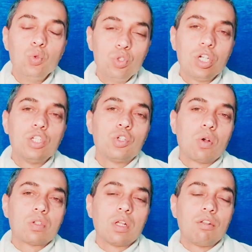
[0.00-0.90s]
you change
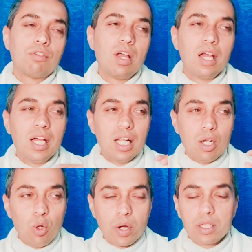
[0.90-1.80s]
yourself.
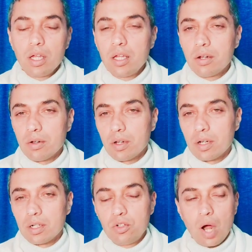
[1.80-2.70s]
Look at their
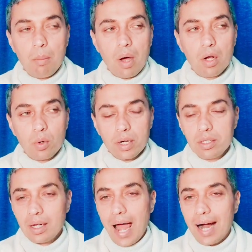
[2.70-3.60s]
drama, look at
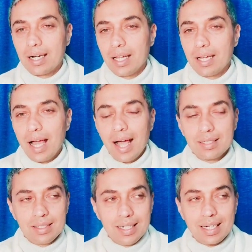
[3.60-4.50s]
their acting
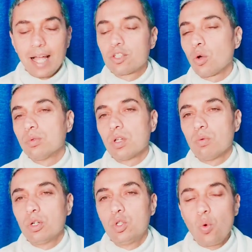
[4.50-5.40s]
as a detached
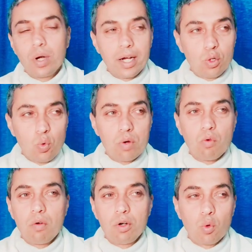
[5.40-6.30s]
observer. Don't get too
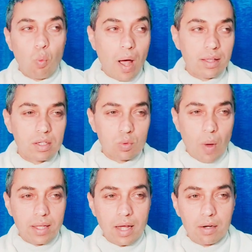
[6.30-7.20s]
involved into why this,
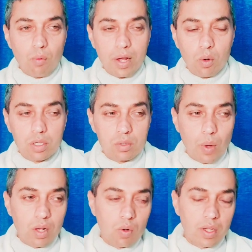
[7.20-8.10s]
why that, why not this,
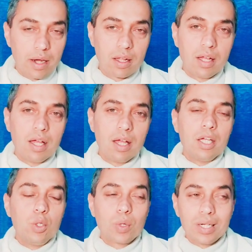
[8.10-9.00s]
why not that.
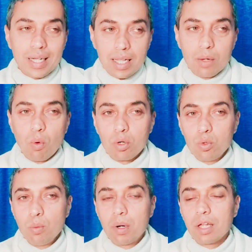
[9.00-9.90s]
You can tell them what
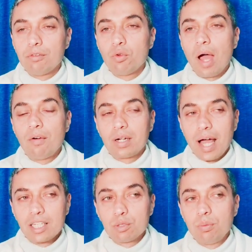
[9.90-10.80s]
to do, but if you have
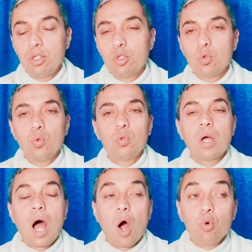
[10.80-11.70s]
attachment to
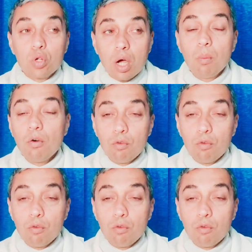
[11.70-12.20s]
the outcome